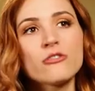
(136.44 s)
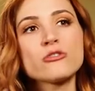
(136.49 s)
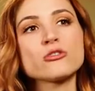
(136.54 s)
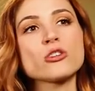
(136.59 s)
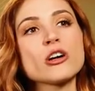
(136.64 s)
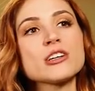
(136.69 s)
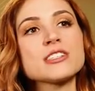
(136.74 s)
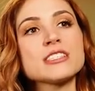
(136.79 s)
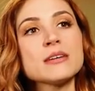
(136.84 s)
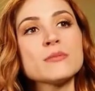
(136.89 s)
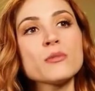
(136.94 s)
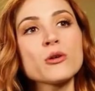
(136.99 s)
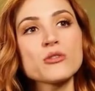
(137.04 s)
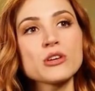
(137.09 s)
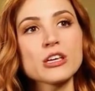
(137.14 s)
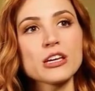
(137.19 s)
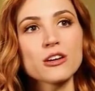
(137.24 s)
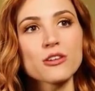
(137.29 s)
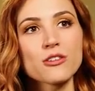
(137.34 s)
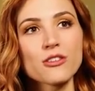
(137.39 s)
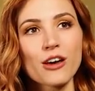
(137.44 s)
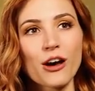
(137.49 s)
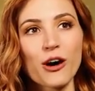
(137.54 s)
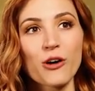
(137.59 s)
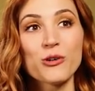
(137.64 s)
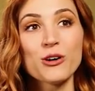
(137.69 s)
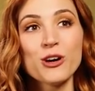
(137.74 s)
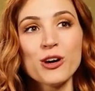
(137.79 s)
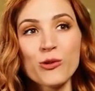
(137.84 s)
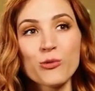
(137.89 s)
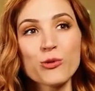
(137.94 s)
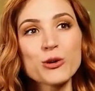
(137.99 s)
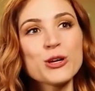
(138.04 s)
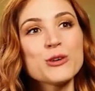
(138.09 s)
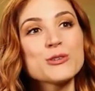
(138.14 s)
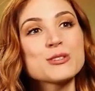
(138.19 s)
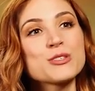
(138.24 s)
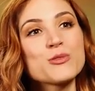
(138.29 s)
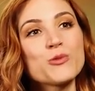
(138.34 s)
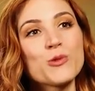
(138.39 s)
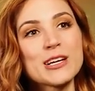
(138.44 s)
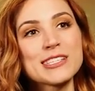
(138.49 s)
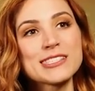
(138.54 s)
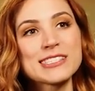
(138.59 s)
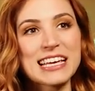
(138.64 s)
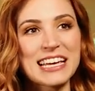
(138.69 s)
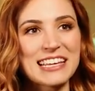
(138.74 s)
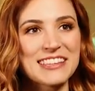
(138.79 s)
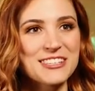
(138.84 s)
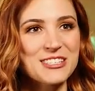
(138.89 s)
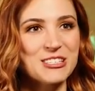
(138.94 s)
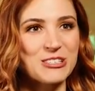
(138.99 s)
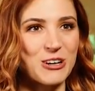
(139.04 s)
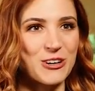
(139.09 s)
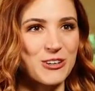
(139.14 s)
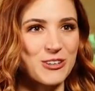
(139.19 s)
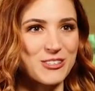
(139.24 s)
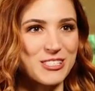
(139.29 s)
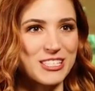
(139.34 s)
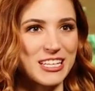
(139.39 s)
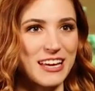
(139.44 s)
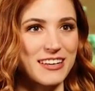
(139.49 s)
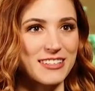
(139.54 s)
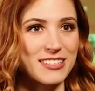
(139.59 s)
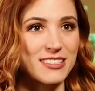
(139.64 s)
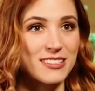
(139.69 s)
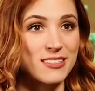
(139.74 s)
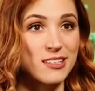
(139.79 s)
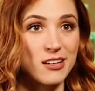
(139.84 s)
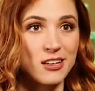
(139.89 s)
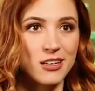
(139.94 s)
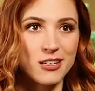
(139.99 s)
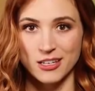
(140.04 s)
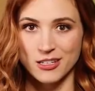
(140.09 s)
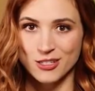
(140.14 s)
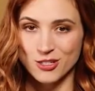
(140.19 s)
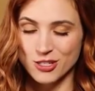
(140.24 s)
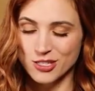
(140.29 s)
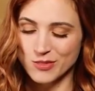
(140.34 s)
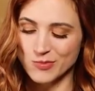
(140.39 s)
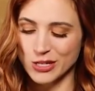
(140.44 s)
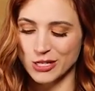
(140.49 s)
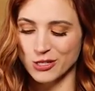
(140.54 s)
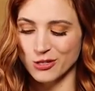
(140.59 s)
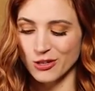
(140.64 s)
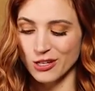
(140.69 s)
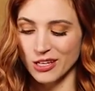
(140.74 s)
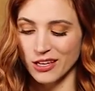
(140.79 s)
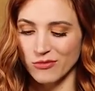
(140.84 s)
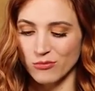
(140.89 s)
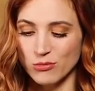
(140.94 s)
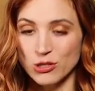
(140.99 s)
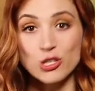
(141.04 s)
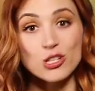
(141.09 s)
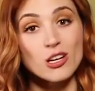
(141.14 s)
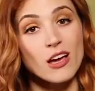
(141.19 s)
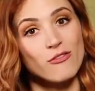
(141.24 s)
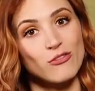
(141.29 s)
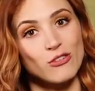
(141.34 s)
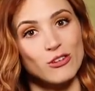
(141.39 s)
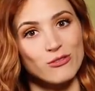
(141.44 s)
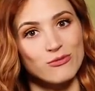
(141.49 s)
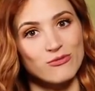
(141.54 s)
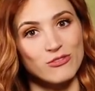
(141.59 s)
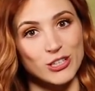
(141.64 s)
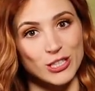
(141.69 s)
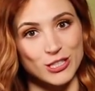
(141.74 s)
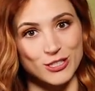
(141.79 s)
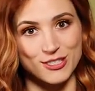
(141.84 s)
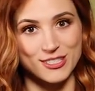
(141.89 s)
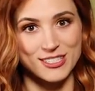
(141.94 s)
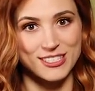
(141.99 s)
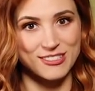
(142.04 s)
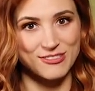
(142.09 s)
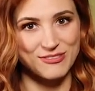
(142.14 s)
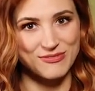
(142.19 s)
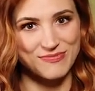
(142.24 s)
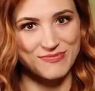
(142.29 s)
For our demo here though, we'll use the ones in the starter set. Just make sure to give them a shuffle first.